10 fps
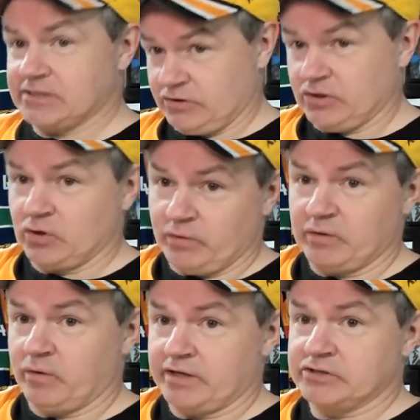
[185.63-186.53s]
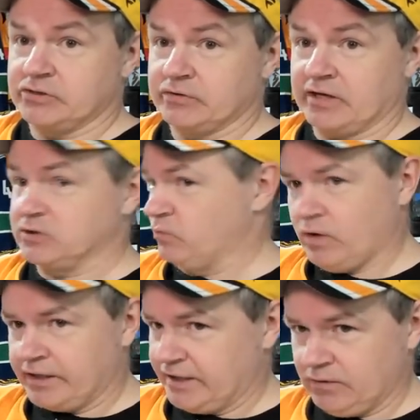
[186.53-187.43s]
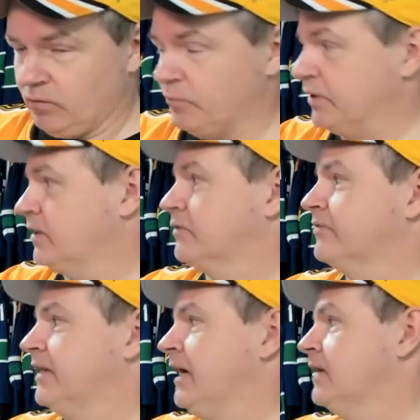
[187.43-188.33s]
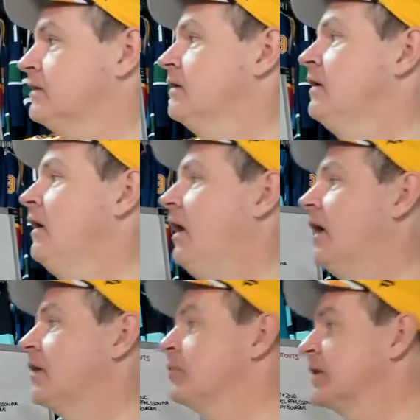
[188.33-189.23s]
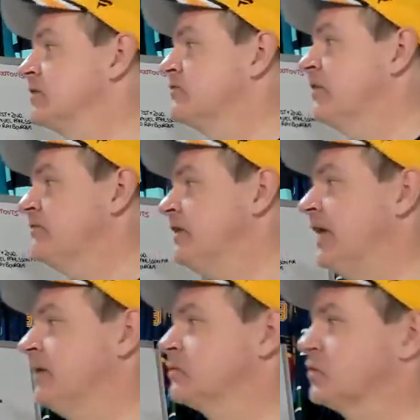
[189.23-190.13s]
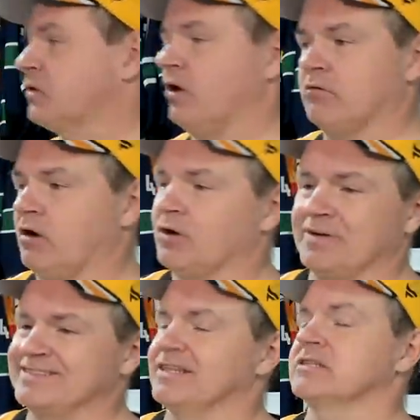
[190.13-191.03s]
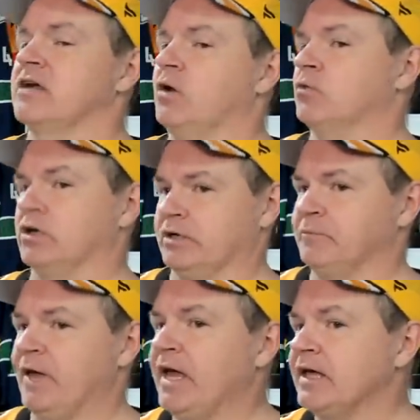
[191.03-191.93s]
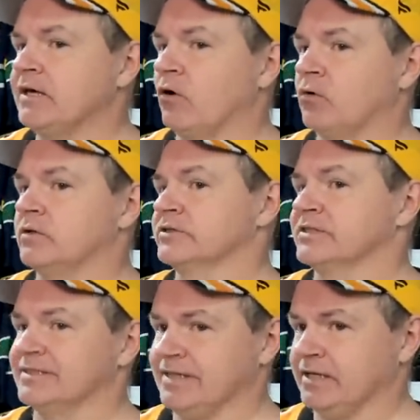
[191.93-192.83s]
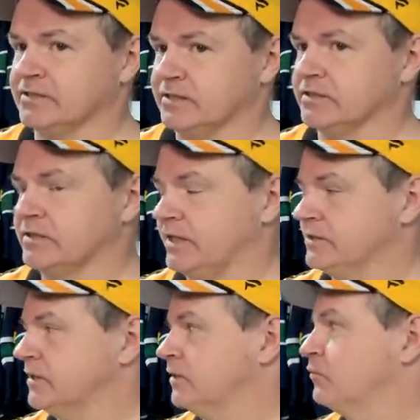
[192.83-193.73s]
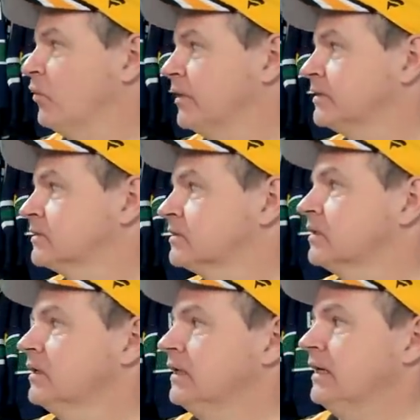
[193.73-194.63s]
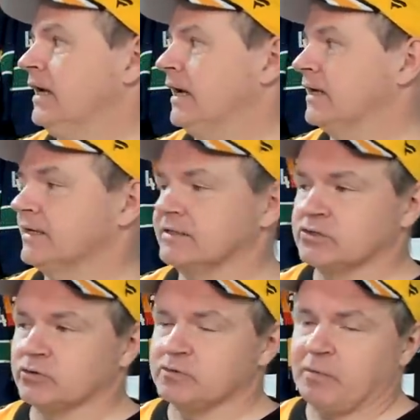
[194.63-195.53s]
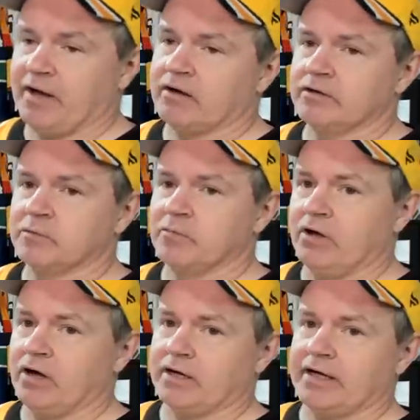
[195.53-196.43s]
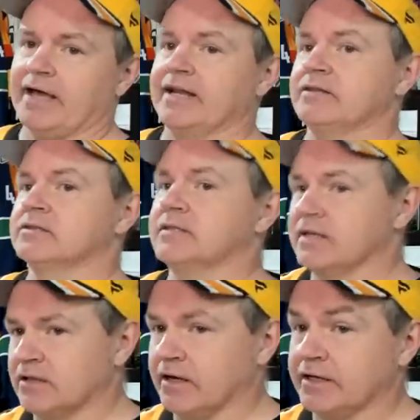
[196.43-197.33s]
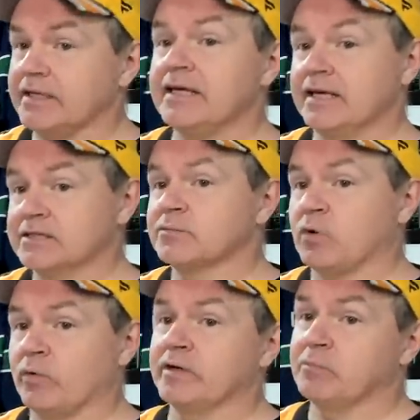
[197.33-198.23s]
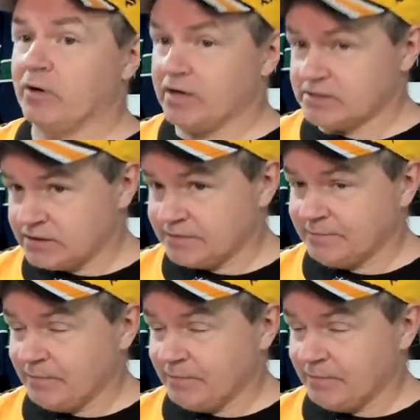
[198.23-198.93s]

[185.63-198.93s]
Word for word: They're going to win one in 2001. He won't be there for that. Uh, he plays 50 games with Colorado. It does not work eight goals, 10 assists, 18 points. And so he's back on the block. And at the deadline, he ends up going to Boston.